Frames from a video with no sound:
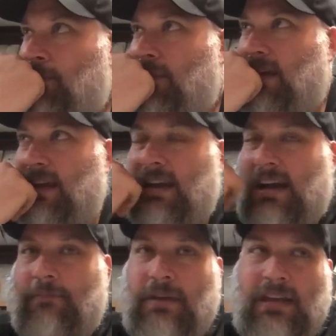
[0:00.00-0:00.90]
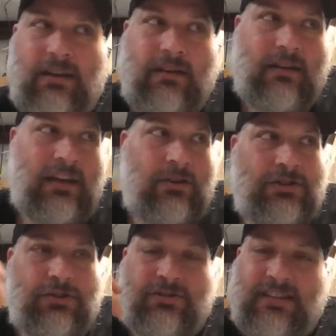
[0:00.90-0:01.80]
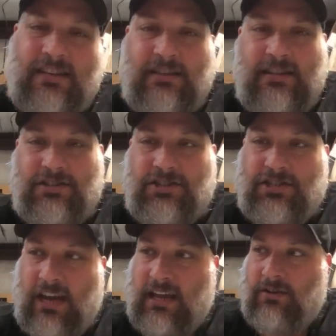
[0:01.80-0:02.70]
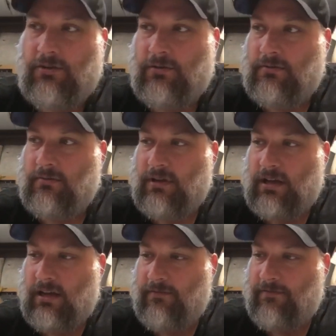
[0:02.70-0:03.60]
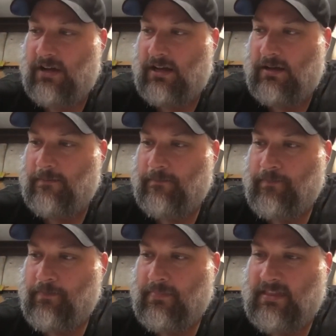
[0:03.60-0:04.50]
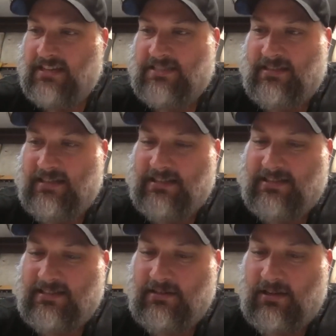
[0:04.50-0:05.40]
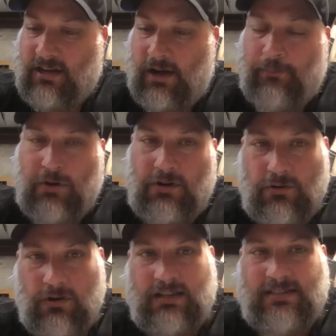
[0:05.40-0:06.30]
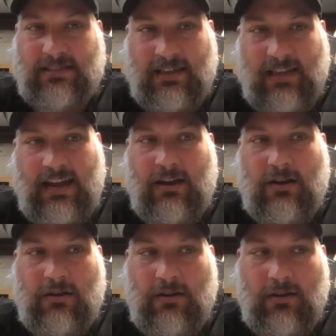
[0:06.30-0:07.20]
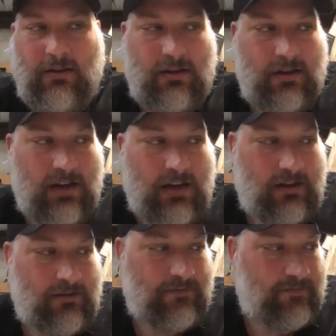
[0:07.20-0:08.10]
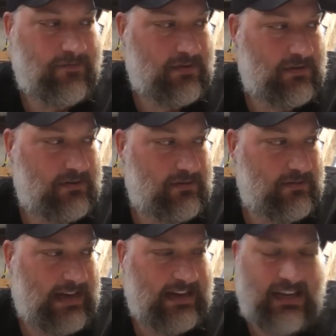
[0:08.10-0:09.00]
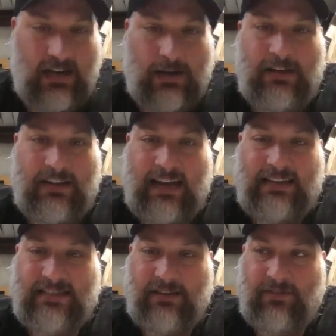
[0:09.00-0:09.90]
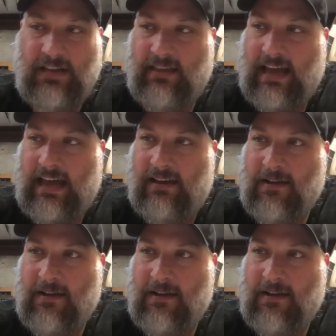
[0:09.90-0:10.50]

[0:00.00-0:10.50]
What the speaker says: I've been introduced into this channel of this upper crust layer of economic activity that